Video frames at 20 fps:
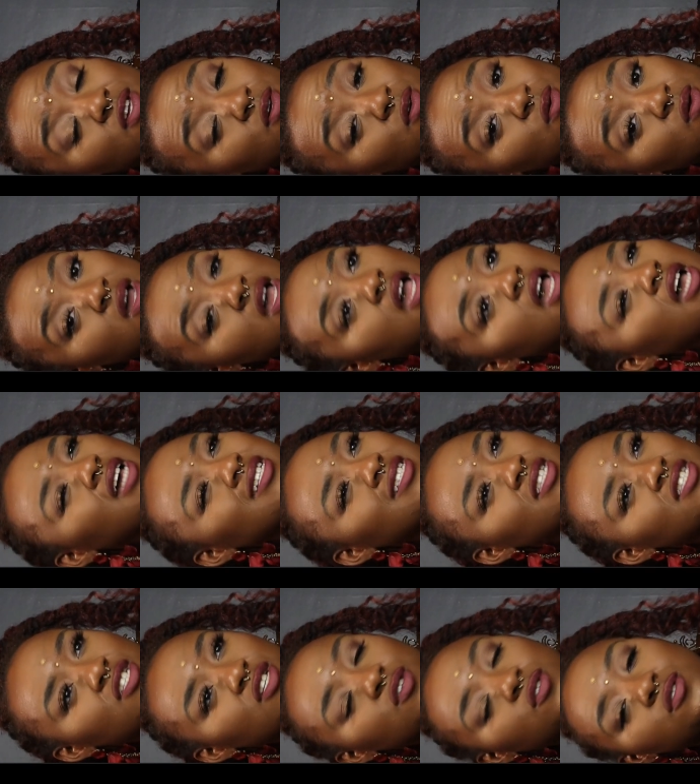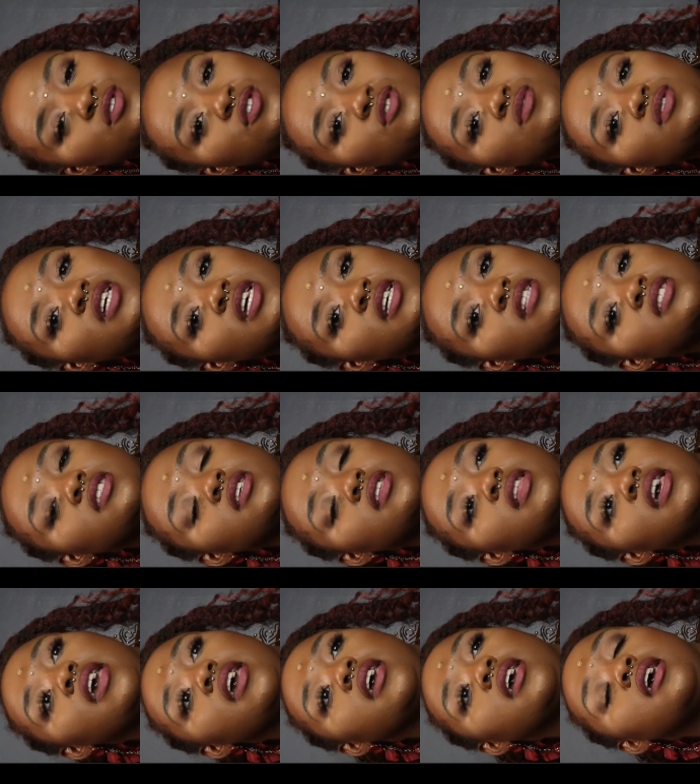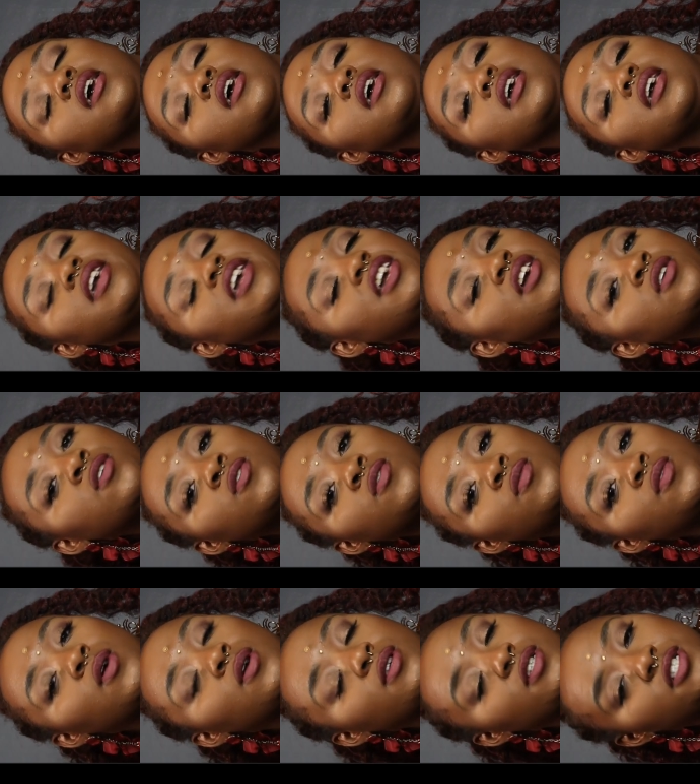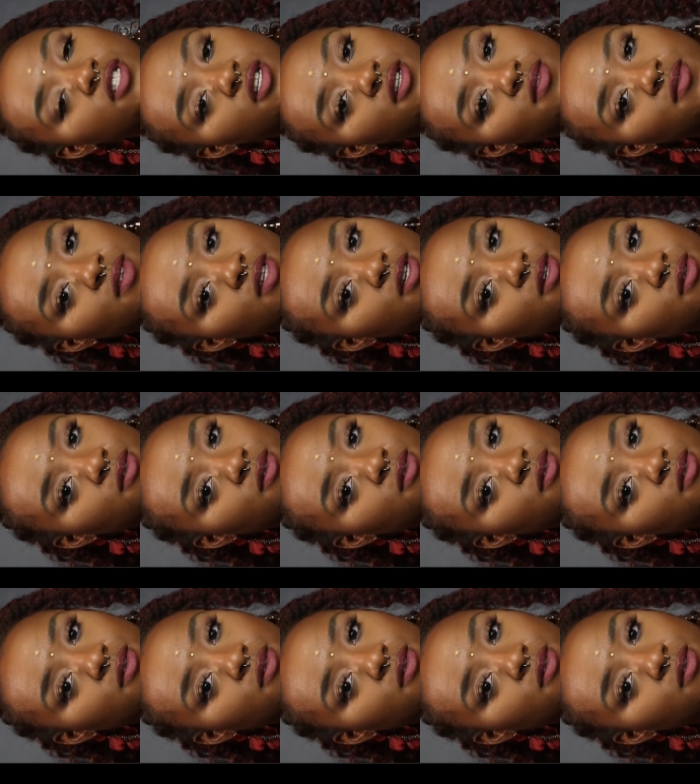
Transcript: of you, until you get to that healed version of